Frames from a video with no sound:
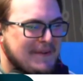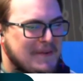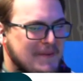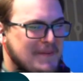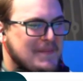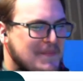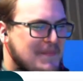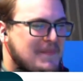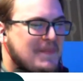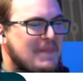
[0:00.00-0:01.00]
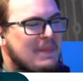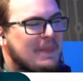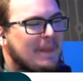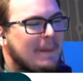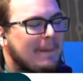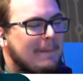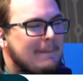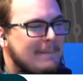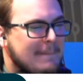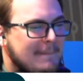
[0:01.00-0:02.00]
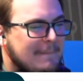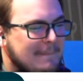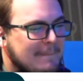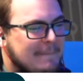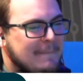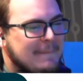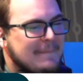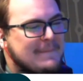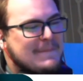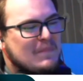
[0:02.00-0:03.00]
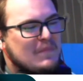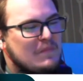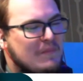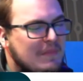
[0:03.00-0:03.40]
No words are spoken by the person on screen.